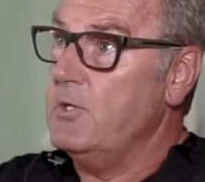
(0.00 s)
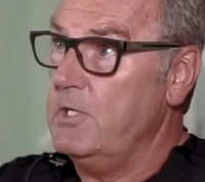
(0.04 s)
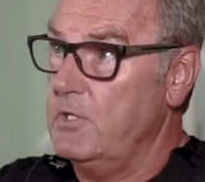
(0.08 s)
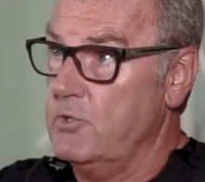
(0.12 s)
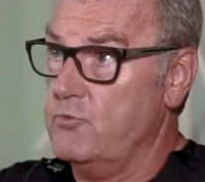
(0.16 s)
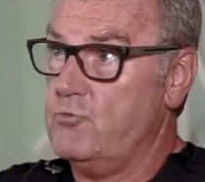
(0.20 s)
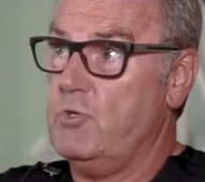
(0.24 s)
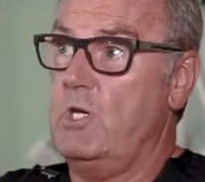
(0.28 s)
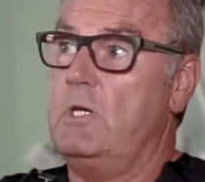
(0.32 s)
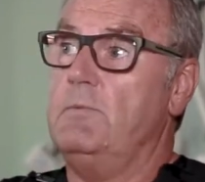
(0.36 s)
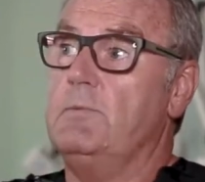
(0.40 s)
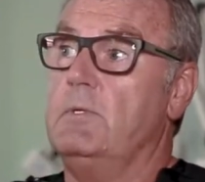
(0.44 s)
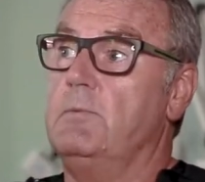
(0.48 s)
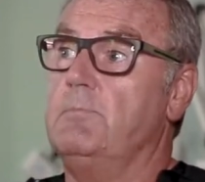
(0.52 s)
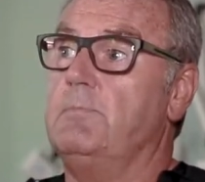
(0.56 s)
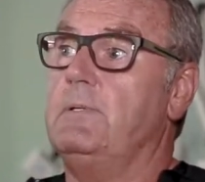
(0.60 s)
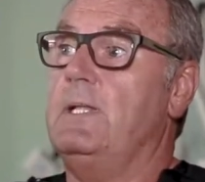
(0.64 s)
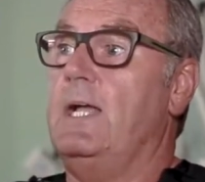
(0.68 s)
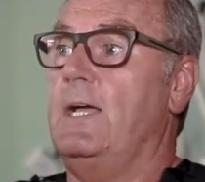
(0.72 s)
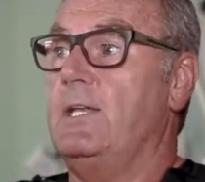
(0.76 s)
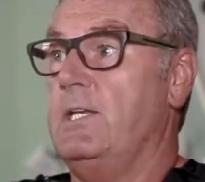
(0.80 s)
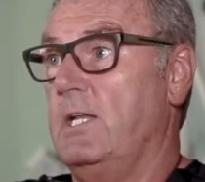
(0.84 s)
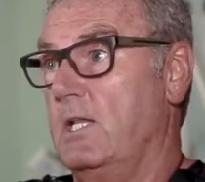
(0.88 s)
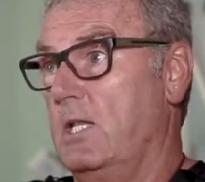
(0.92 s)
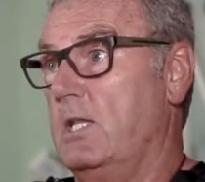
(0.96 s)
you treatment
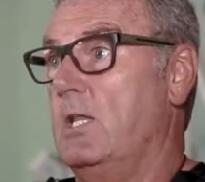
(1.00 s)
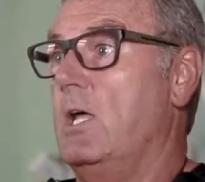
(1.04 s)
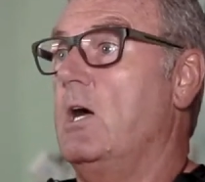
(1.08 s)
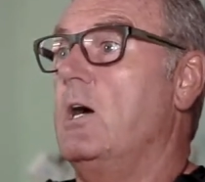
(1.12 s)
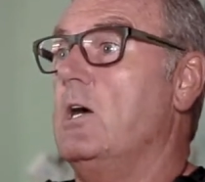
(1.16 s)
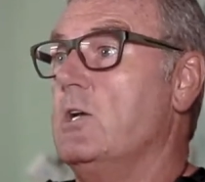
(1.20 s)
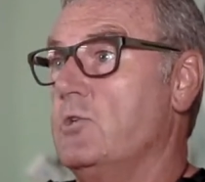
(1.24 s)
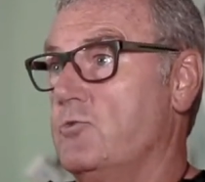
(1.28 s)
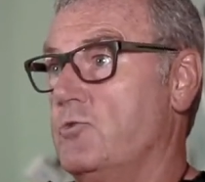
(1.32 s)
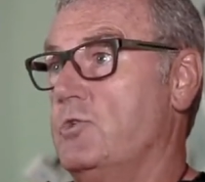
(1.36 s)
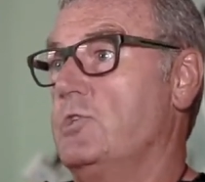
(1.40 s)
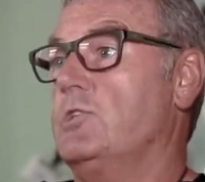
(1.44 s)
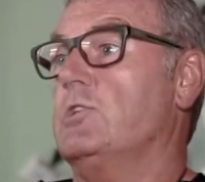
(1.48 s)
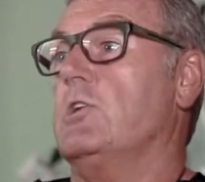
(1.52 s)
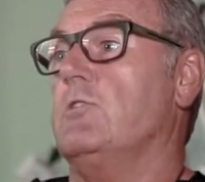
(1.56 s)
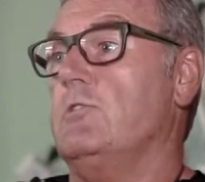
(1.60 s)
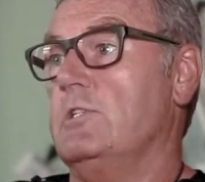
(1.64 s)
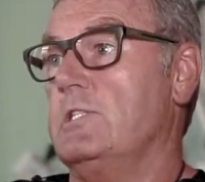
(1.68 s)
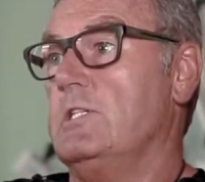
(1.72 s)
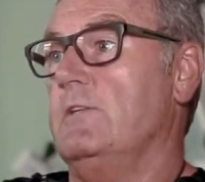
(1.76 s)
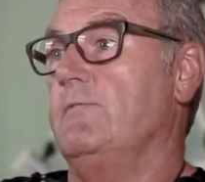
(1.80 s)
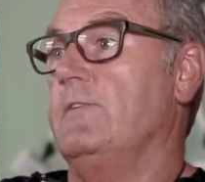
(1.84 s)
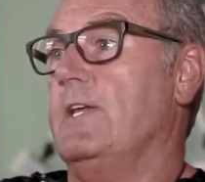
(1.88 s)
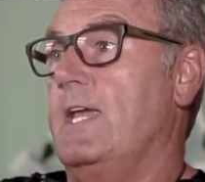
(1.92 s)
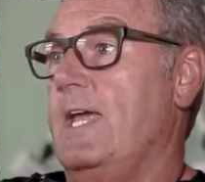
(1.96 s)
plan a large
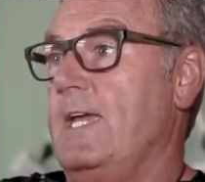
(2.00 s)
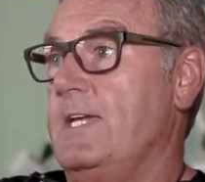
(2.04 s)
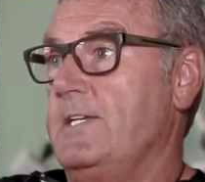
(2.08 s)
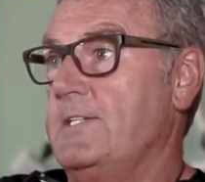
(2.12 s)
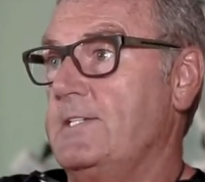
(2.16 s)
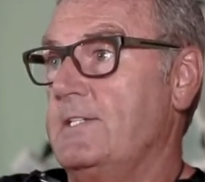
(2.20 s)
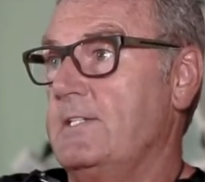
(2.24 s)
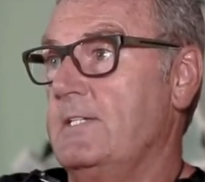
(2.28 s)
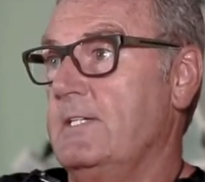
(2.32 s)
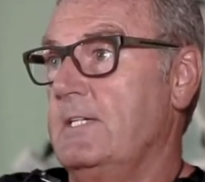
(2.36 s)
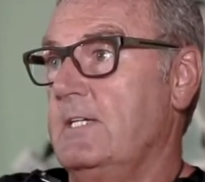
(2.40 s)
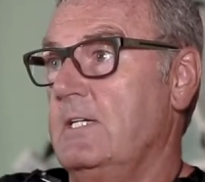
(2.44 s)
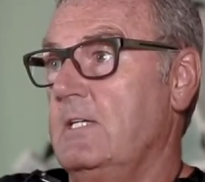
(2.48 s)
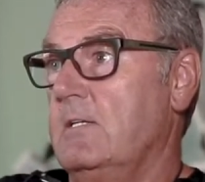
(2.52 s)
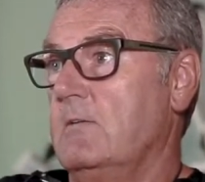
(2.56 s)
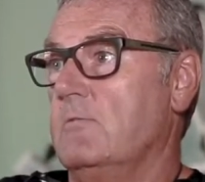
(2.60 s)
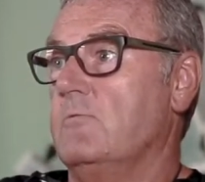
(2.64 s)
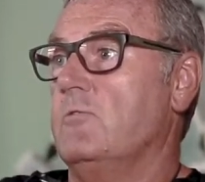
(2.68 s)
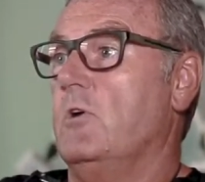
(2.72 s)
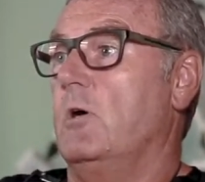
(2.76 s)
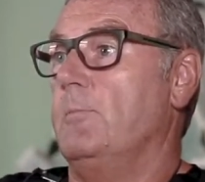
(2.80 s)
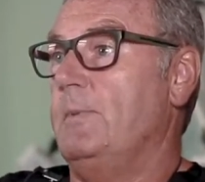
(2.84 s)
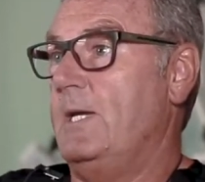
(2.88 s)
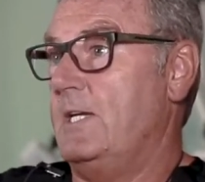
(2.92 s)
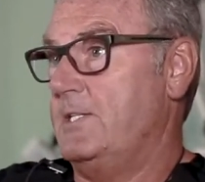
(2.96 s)
restorative case,
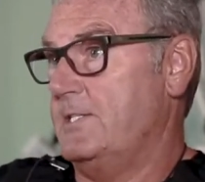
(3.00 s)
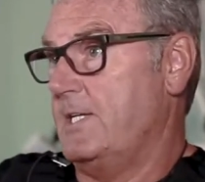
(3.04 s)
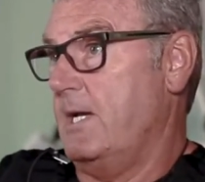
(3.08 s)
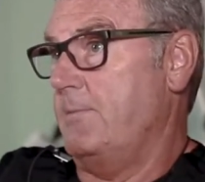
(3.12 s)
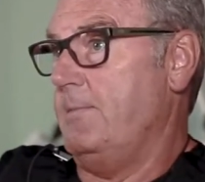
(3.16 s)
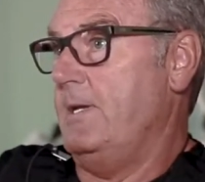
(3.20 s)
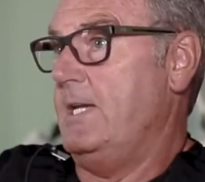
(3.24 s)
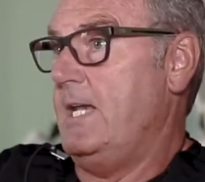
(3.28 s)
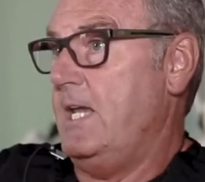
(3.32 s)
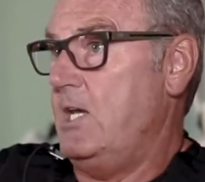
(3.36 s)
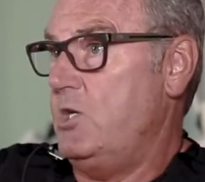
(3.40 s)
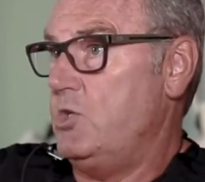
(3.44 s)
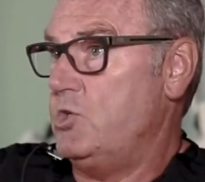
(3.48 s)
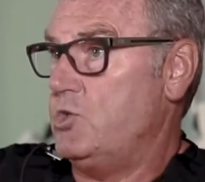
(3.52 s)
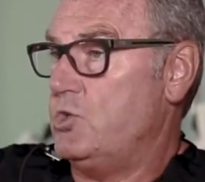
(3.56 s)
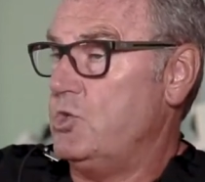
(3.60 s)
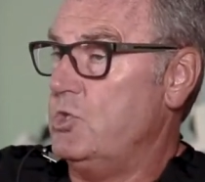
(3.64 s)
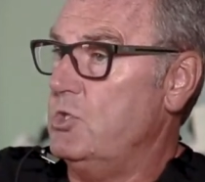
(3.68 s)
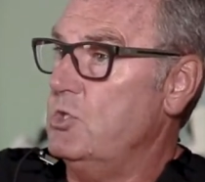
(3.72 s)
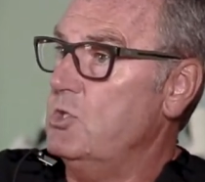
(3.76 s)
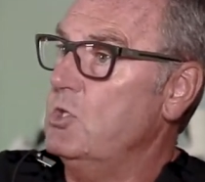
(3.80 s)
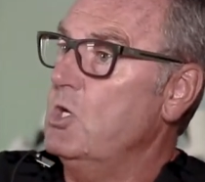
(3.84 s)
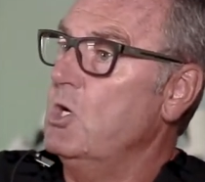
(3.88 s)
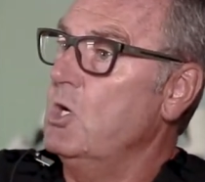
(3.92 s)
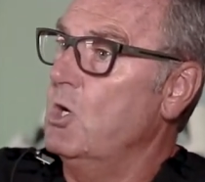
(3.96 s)
from
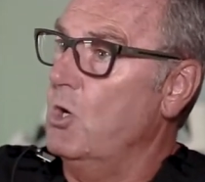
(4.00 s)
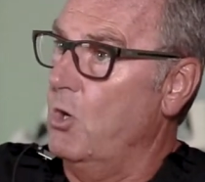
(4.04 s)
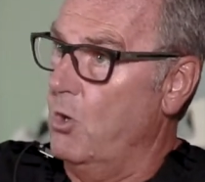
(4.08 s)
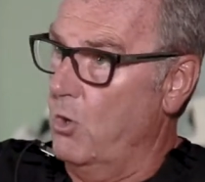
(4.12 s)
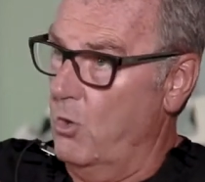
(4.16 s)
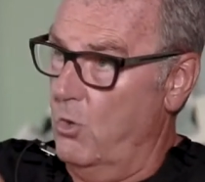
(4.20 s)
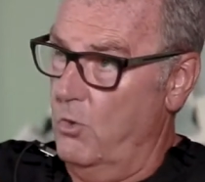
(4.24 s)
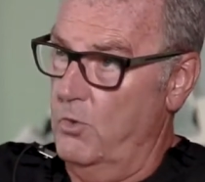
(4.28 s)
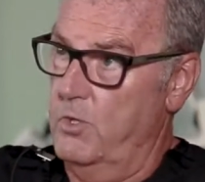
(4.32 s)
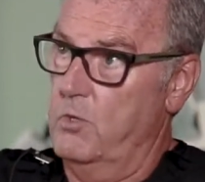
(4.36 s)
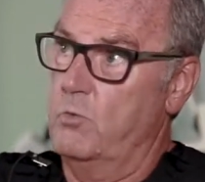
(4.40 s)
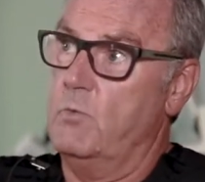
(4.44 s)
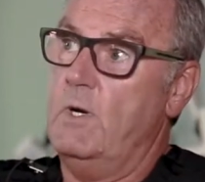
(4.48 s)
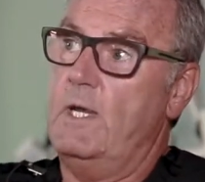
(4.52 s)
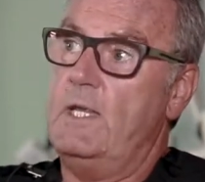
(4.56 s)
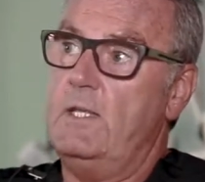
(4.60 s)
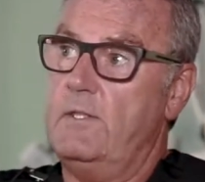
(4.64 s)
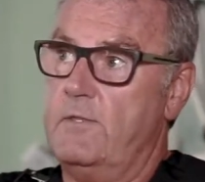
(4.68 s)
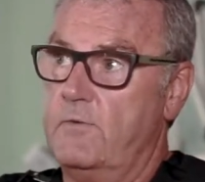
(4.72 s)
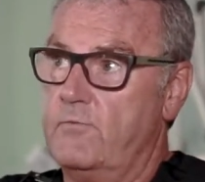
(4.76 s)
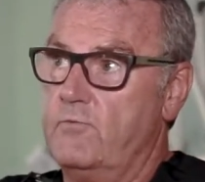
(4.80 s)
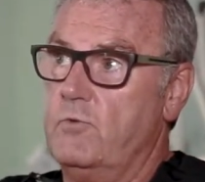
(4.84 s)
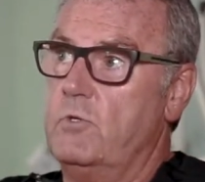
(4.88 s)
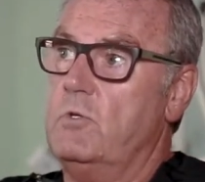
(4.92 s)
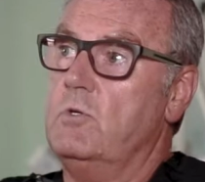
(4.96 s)
examination all the way
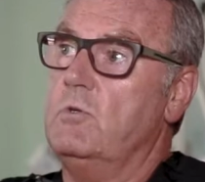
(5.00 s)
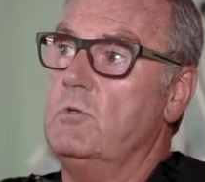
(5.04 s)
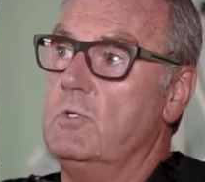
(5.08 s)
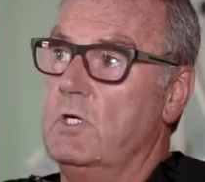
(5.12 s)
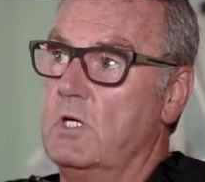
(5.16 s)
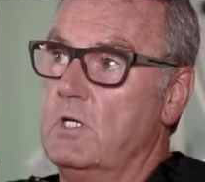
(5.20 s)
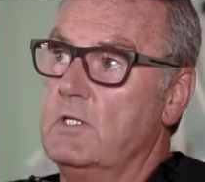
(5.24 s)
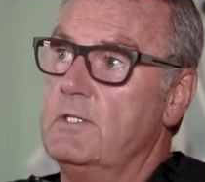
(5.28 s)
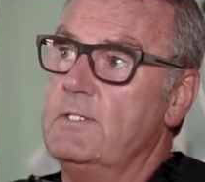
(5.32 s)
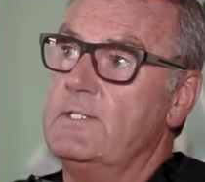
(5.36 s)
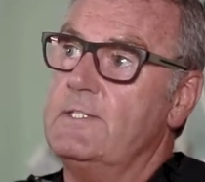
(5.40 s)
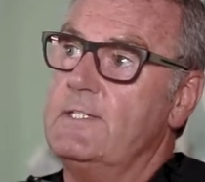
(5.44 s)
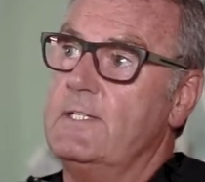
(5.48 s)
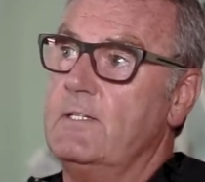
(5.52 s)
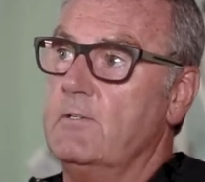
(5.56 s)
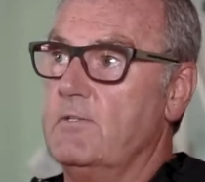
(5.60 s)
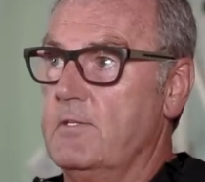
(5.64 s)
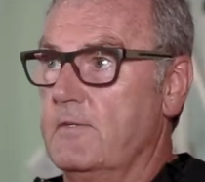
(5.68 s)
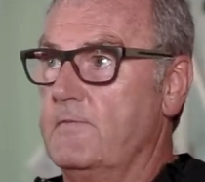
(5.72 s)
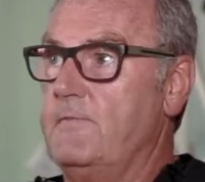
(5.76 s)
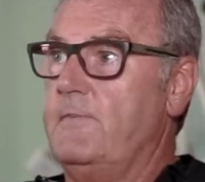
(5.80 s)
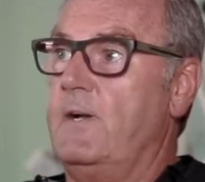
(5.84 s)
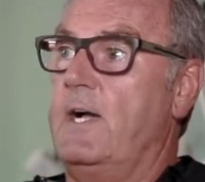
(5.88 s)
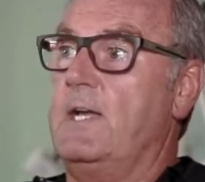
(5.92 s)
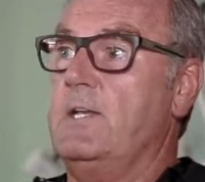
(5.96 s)
through until
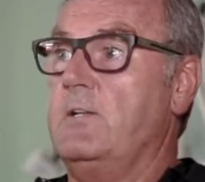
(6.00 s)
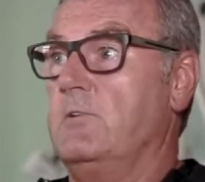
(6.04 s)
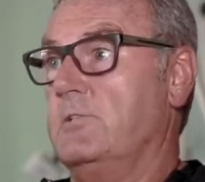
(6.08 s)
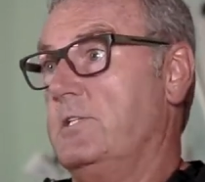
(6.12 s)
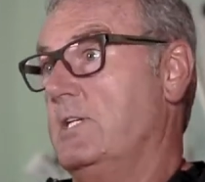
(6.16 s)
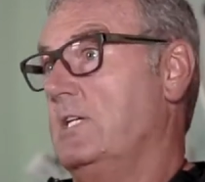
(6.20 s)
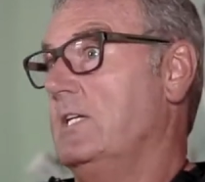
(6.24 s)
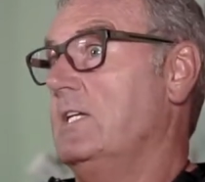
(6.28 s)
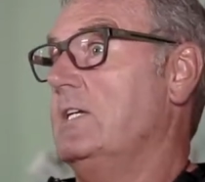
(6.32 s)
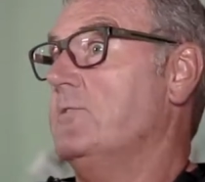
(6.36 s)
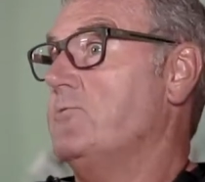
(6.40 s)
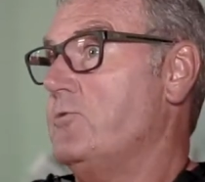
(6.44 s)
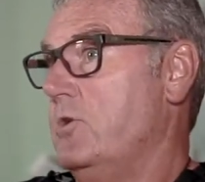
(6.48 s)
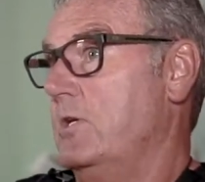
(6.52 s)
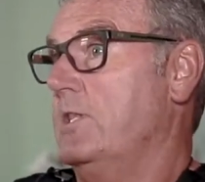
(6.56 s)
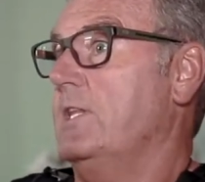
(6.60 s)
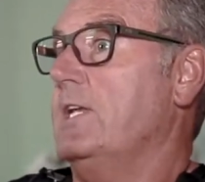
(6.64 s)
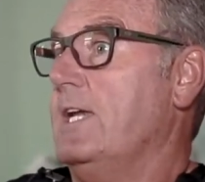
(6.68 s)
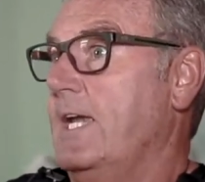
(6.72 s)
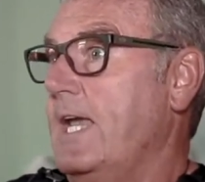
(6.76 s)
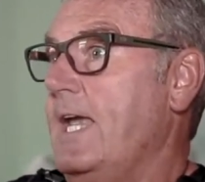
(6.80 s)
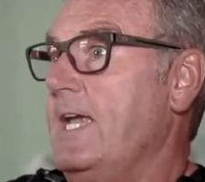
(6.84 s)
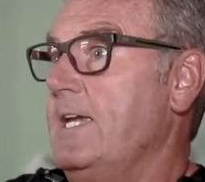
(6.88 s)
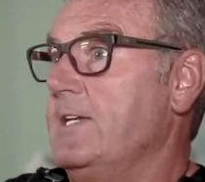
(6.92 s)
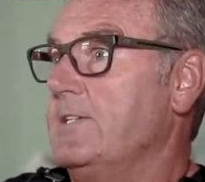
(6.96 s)
the final delivery of
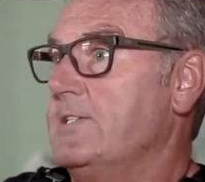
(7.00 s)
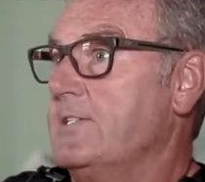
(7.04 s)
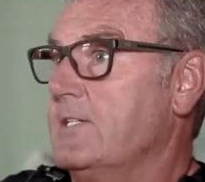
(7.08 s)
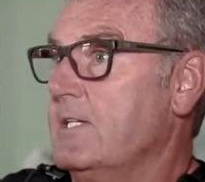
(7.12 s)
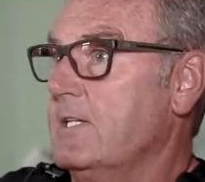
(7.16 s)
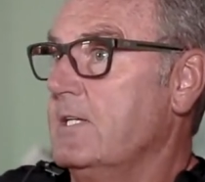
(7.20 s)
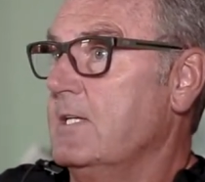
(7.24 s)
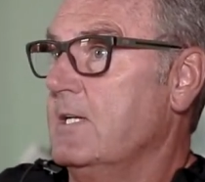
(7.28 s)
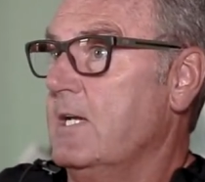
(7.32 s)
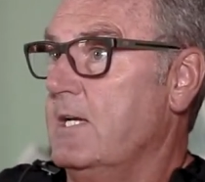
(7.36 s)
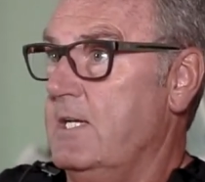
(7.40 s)
the case.